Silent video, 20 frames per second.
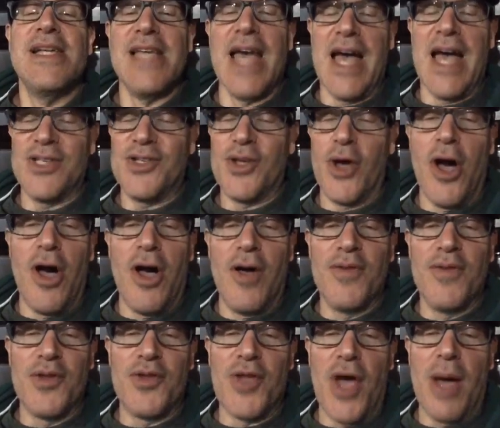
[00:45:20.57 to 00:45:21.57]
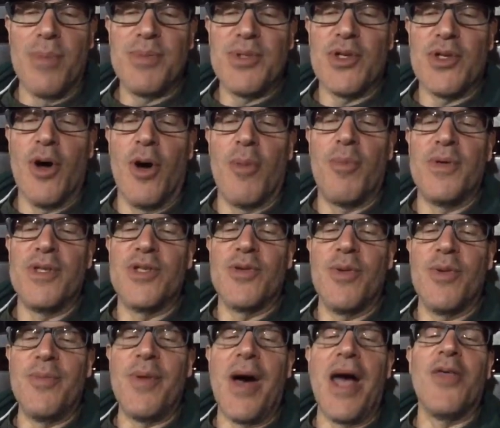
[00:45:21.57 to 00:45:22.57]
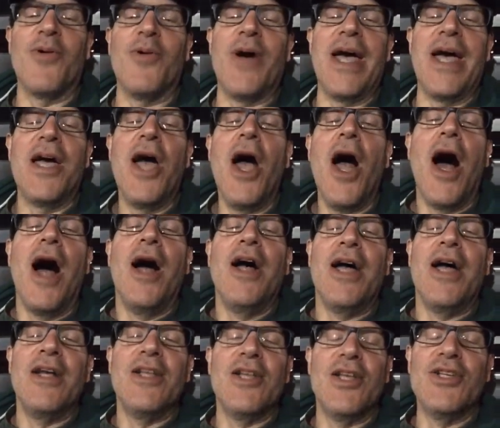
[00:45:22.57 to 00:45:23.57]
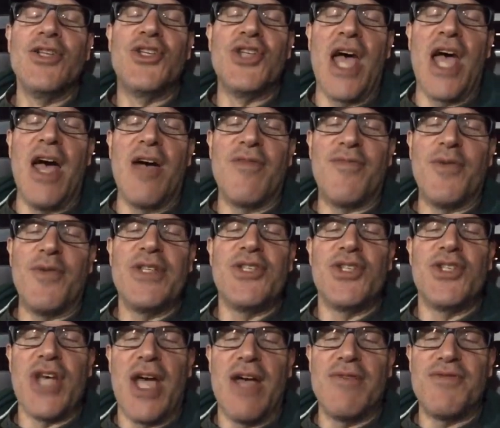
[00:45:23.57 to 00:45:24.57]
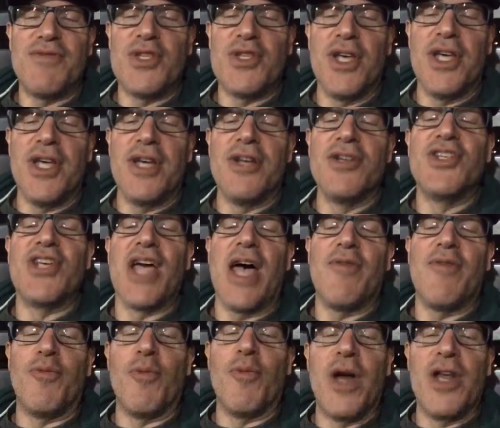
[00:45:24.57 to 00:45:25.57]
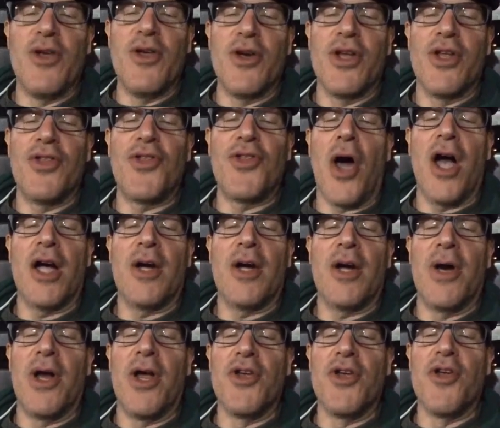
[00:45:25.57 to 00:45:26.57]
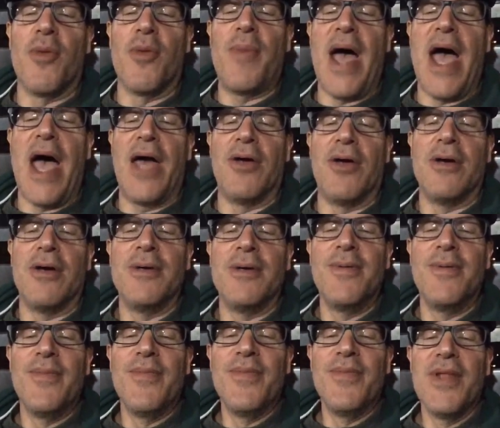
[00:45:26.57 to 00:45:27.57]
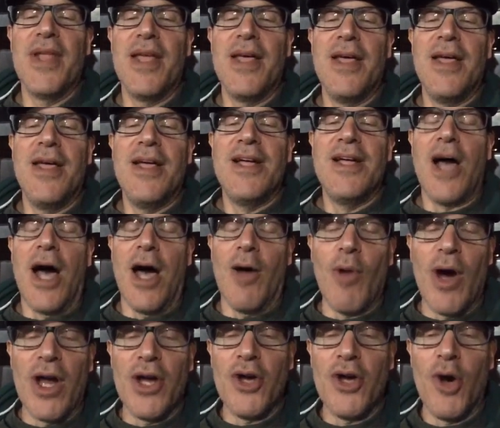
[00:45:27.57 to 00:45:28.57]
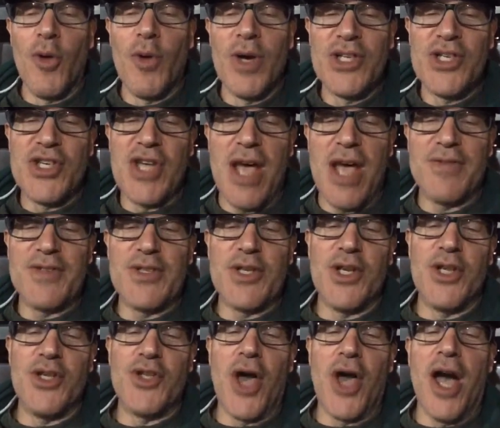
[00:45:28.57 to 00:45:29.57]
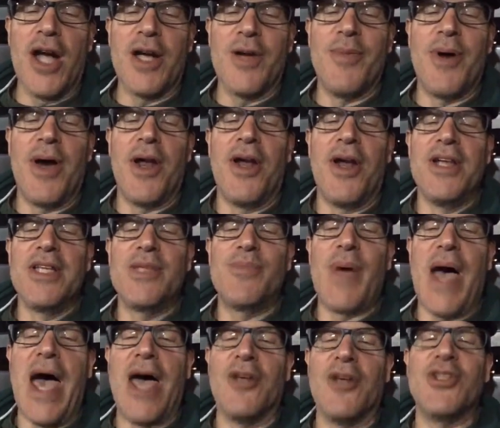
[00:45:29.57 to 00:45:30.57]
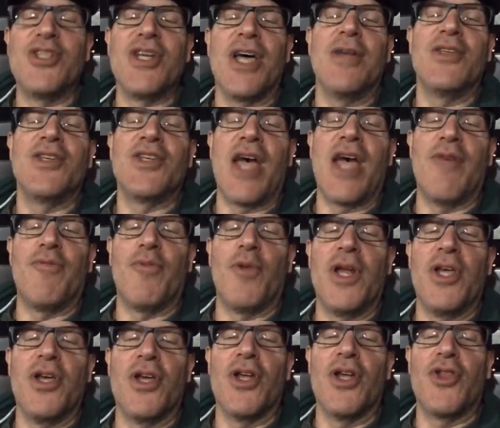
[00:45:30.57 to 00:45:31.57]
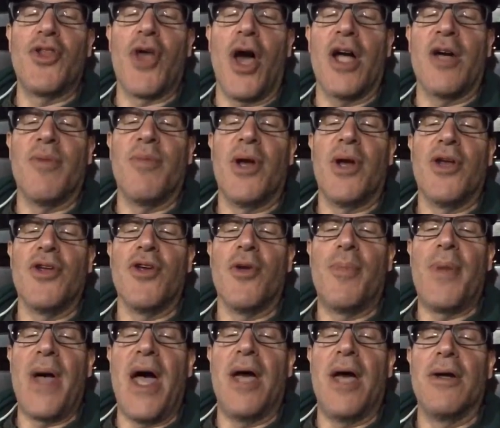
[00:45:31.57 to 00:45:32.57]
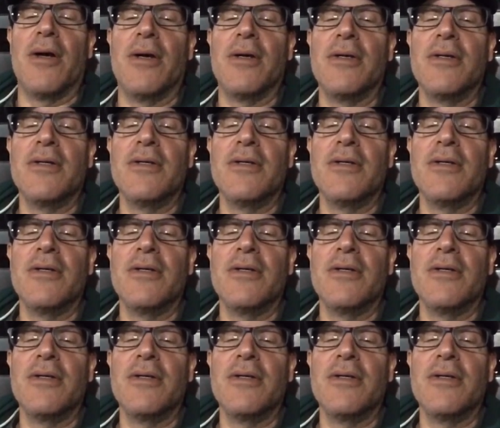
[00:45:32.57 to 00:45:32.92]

yes, all the top scopers. By the way, Jeff, is Jeff still here? Jeff, what are you going to talk about on your panel? I want to know what Jeff's going to talk about on his panel. Je- Jeff, what are you going to talk about on your panel?